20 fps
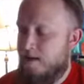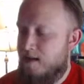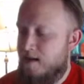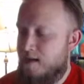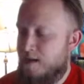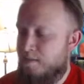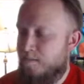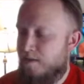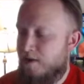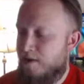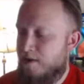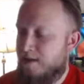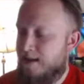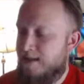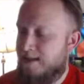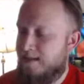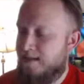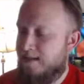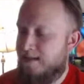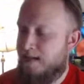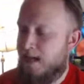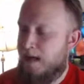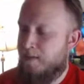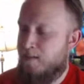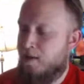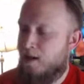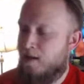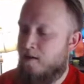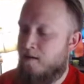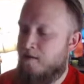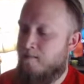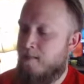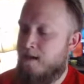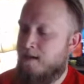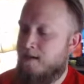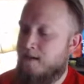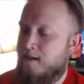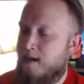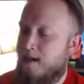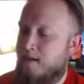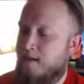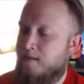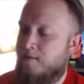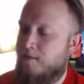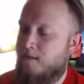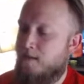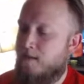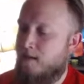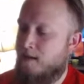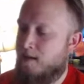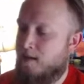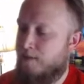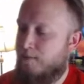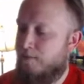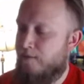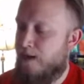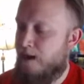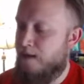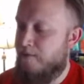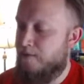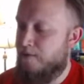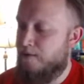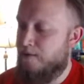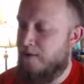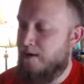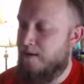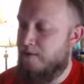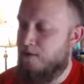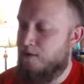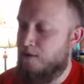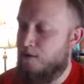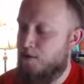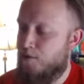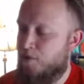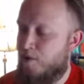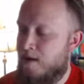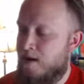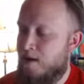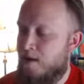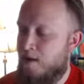Each player gains the top card of the main deck. If it costs 5 or greater, destroy it.